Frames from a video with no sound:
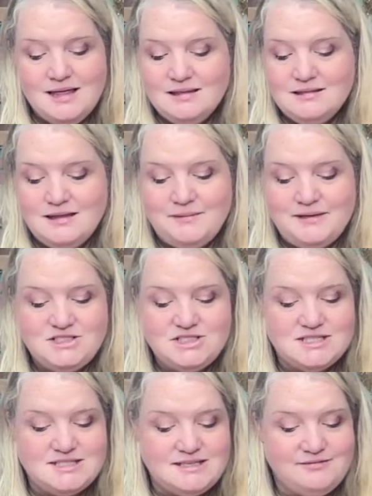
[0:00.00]
Let me
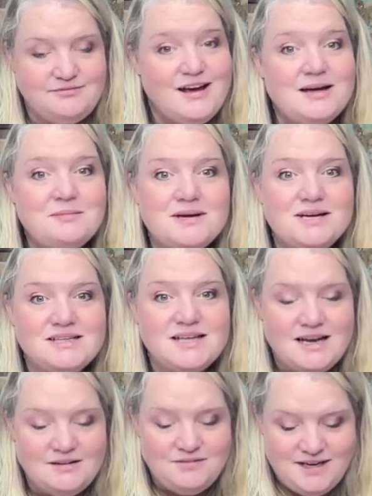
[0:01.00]
just find my
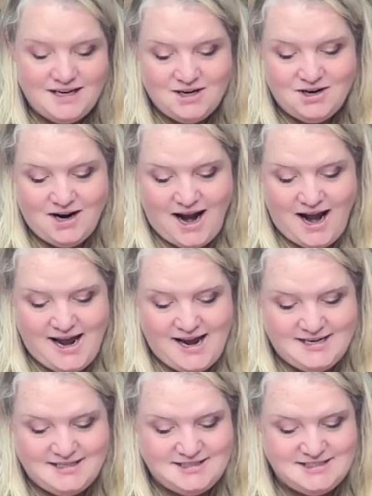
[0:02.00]
live here
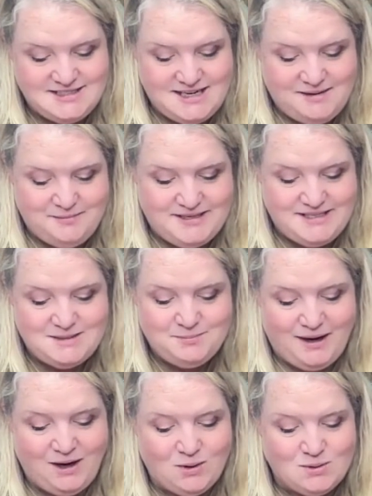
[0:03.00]
and get me
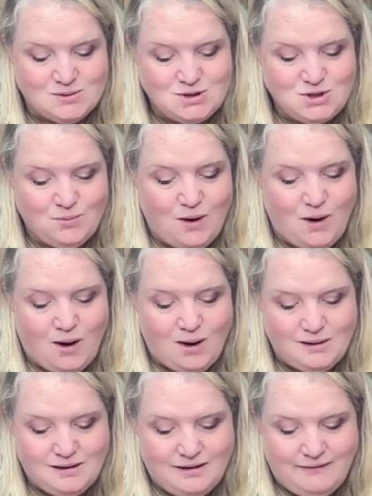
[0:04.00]
sprinkled to
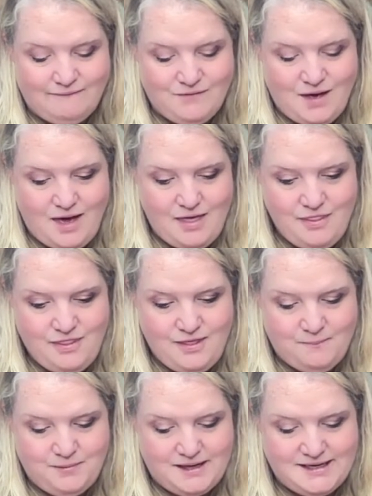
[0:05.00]
all of
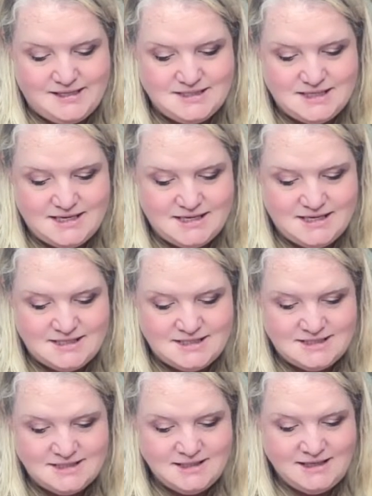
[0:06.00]
the
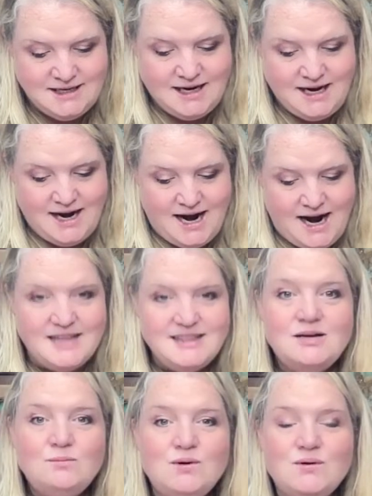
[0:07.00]
places, and
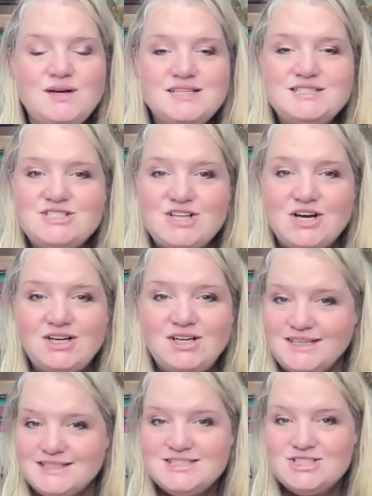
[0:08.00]
then we'll get started.